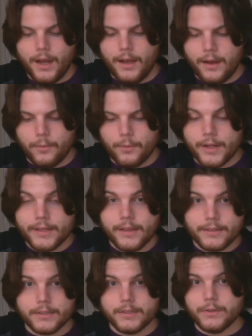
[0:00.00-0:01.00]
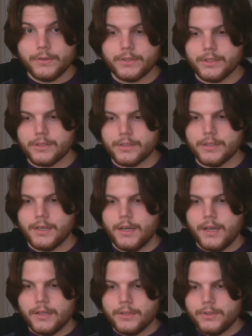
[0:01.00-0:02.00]
what I'd like to do is just
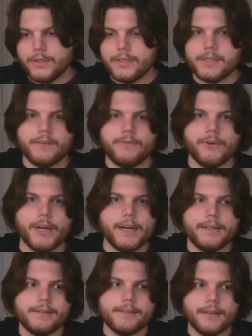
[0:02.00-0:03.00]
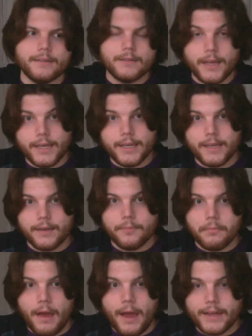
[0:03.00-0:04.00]
do this. If you guys like
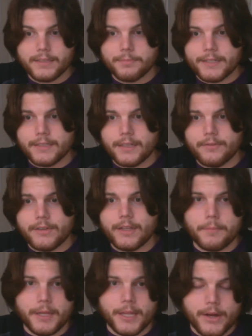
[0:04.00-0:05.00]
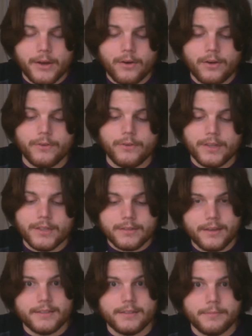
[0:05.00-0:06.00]
aspects of it, let me know. If you
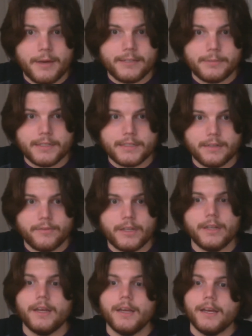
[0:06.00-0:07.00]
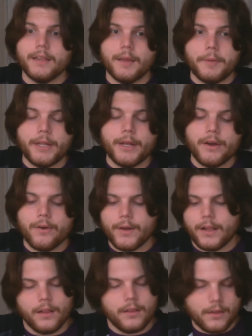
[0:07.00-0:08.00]
dislike some aspects of it, let me
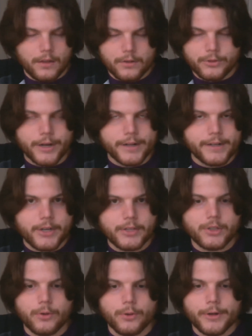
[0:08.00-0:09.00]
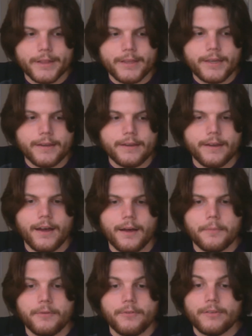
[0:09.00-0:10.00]
know, and I'll try to change accordingly.
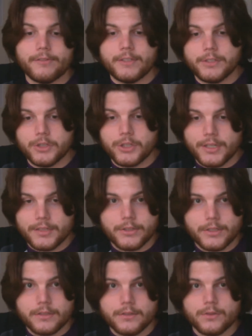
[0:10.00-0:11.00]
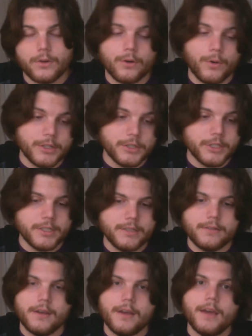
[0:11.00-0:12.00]
If you have any suggestions or
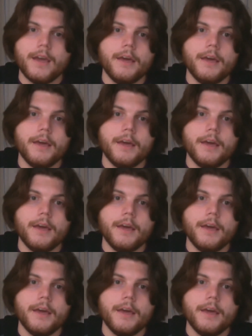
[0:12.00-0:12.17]
questions,